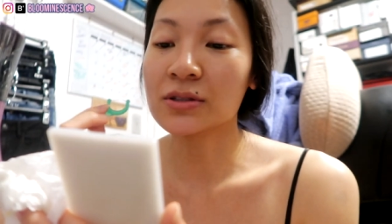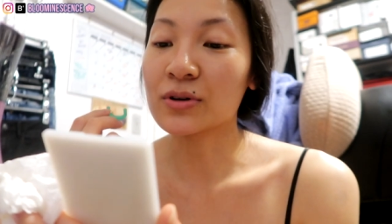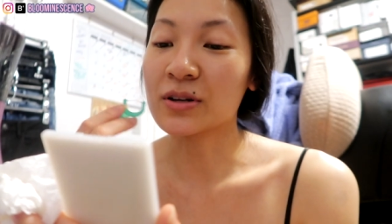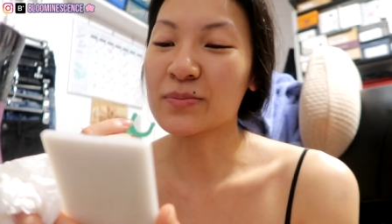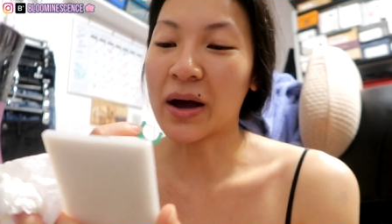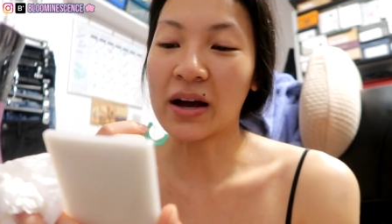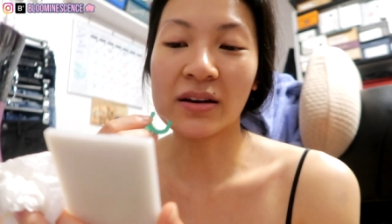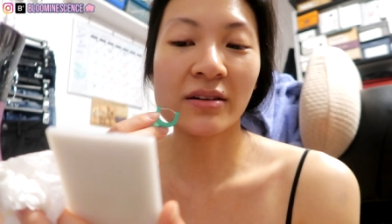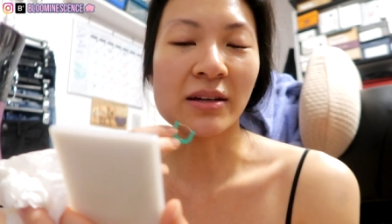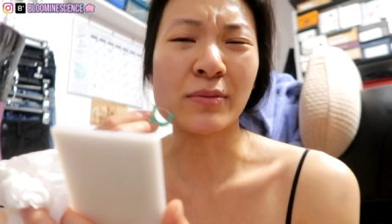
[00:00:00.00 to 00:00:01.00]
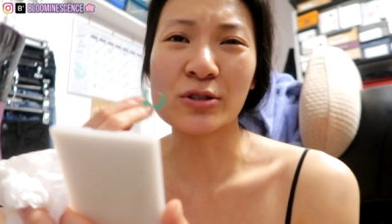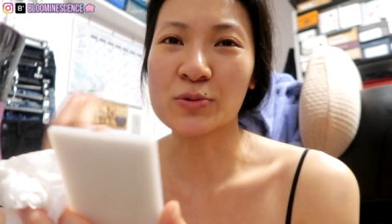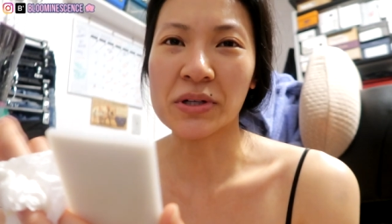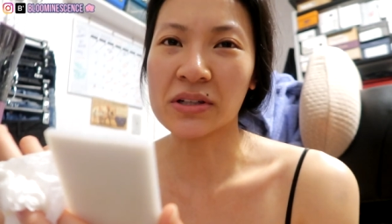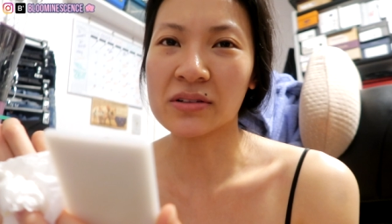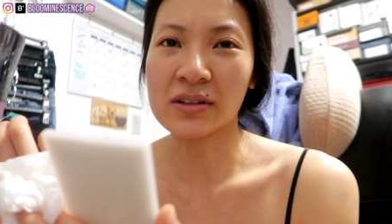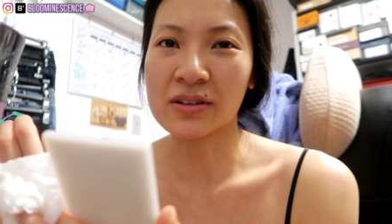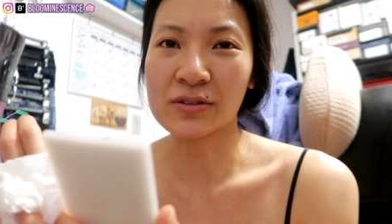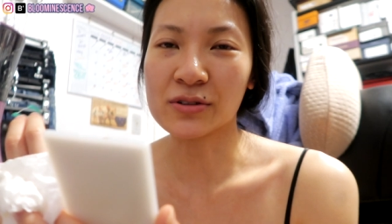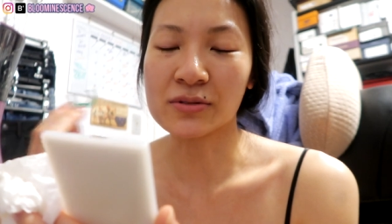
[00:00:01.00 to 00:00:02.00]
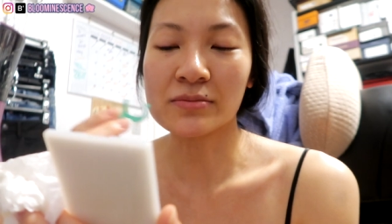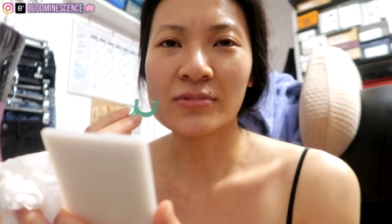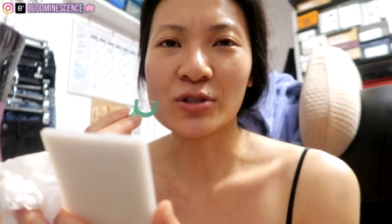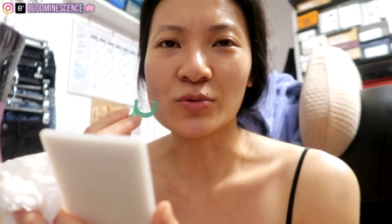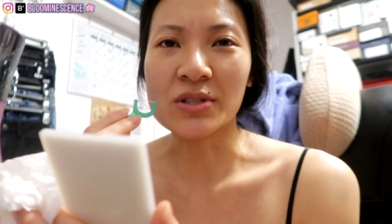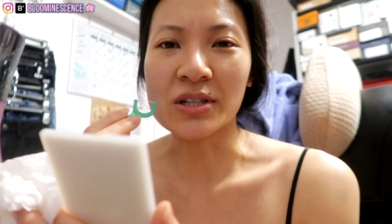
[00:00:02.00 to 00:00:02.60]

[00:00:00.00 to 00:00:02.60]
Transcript: put it back in between another two